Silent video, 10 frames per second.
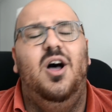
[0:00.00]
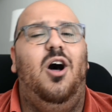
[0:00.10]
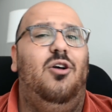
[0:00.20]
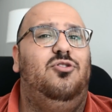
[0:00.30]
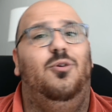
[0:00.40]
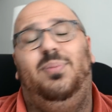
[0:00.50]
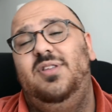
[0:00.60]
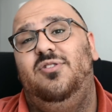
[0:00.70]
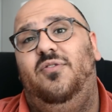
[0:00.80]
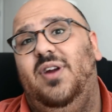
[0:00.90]
Also,
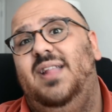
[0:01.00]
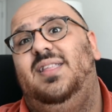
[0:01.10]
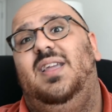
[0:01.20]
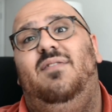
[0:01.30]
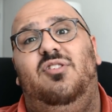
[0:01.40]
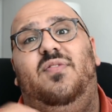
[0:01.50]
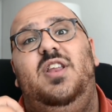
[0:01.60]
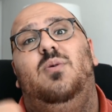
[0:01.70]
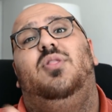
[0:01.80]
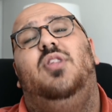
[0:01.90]
please don't forget to give this
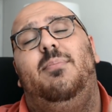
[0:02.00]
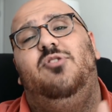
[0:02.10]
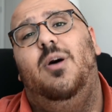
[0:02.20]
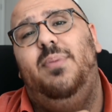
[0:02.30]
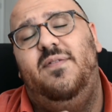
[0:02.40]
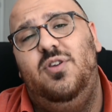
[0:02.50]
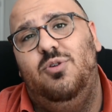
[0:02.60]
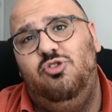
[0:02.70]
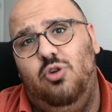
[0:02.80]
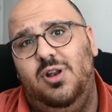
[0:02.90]
video a thumbs up if you
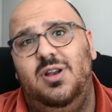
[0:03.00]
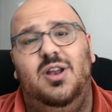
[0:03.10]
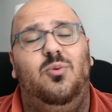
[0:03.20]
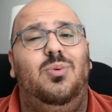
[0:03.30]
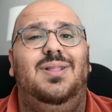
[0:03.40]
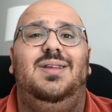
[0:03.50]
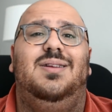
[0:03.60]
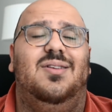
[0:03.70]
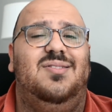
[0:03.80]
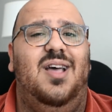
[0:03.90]
enjoyed it. It really
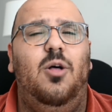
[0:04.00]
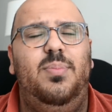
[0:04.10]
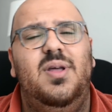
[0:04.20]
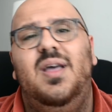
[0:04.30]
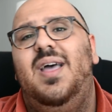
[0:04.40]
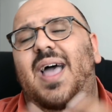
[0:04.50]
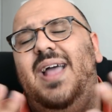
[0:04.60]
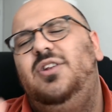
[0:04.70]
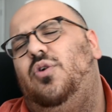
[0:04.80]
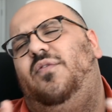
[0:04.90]
does help.
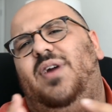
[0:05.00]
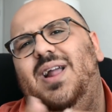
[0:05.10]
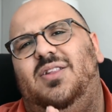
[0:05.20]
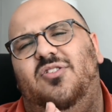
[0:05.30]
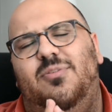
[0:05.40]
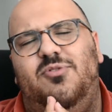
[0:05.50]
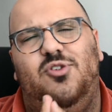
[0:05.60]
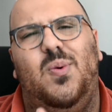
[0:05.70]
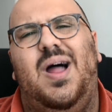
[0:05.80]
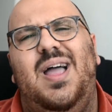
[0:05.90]
And don't forget to
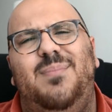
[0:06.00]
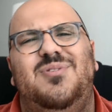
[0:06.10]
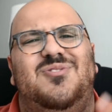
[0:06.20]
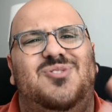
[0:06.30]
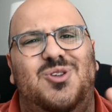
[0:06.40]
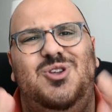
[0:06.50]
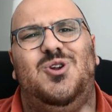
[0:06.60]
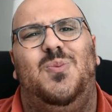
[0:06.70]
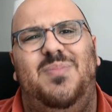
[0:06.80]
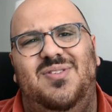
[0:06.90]
subscribe so you
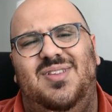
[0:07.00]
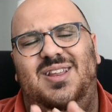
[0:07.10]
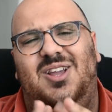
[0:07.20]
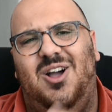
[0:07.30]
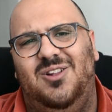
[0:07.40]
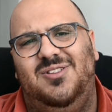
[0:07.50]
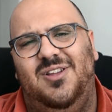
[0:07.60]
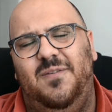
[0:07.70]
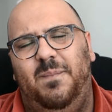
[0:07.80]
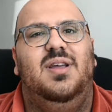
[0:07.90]
don't miss any
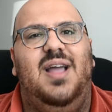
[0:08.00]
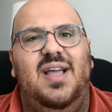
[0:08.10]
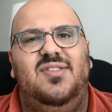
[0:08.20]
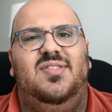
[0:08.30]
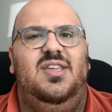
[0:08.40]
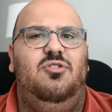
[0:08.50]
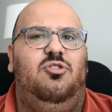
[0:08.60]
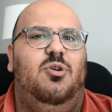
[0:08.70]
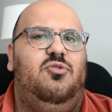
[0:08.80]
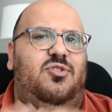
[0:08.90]
content. Guys, thank you
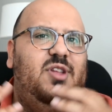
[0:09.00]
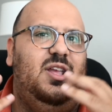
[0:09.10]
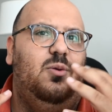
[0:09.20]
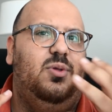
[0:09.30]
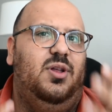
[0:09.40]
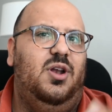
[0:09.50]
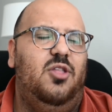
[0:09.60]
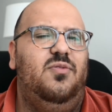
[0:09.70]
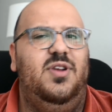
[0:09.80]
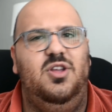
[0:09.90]
so much for sticking with
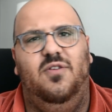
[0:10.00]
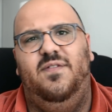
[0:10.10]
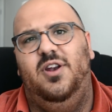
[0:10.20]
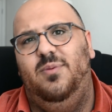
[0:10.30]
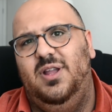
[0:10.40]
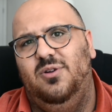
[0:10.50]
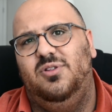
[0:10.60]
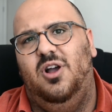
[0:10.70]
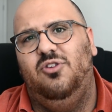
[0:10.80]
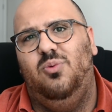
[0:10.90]
another video of Federico
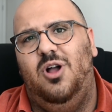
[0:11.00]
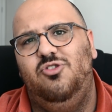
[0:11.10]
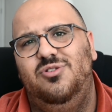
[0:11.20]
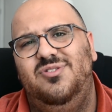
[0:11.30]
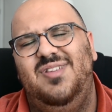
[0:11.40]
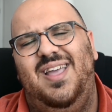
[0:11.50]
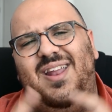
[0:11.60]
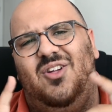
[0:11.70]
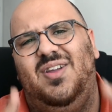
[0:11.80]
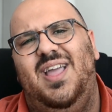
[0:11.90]
Talks Watches,
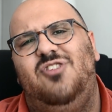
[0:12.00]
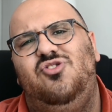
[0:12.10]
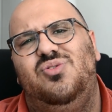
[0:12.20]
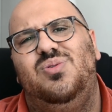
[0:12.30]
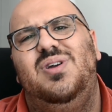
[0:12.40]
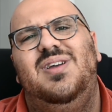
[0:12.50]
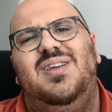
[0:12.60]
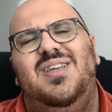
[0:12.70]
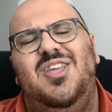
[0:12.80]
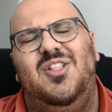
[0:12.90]
and I'll catch you
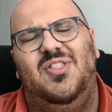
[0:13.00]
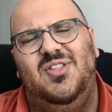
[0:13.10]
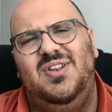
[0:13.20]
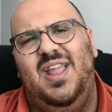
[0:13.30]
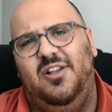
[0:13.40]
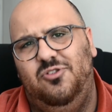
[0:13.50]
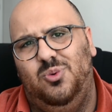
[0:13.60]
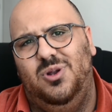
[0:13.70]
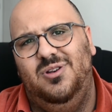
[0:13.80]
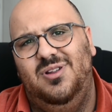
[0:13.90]
in the next
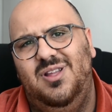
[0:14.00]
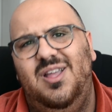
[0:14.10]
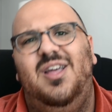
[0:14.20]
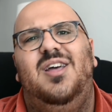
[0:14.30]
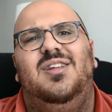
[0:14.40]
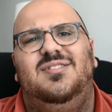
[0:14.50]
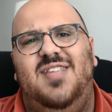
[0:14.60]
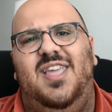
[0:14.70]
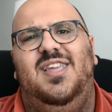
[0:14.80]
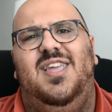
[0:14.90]
one.
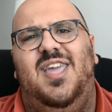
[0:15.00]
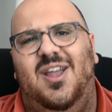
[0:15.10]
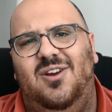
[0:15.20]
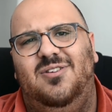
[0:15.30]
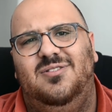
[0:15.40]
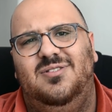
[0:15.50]
Take care.